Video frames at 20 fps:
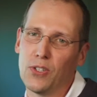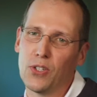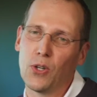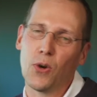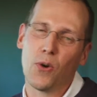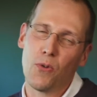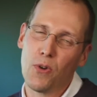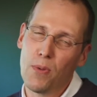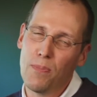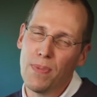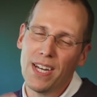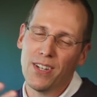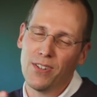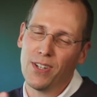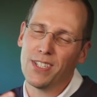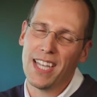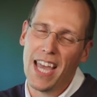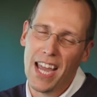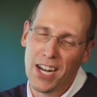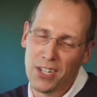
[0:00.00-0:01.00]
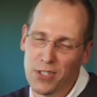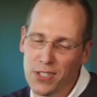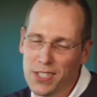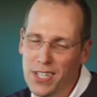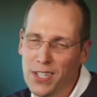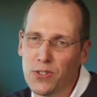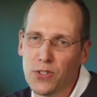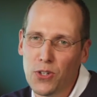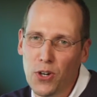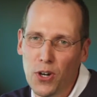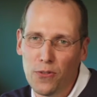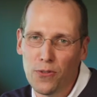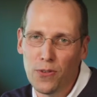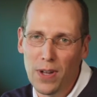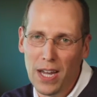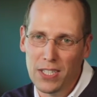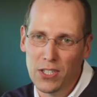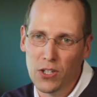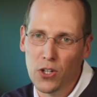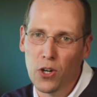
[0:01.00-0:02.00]
So, repeat transactions can
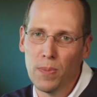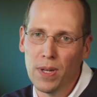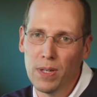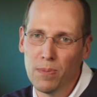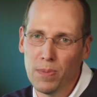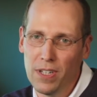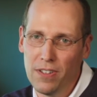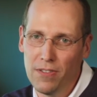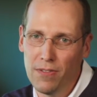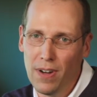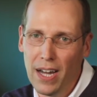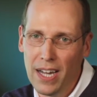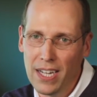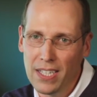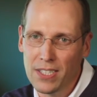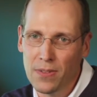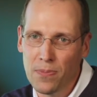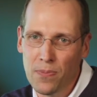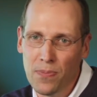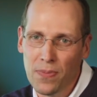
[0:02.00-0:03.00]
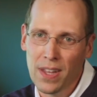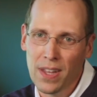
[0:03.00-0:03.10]
serve as a commitment device.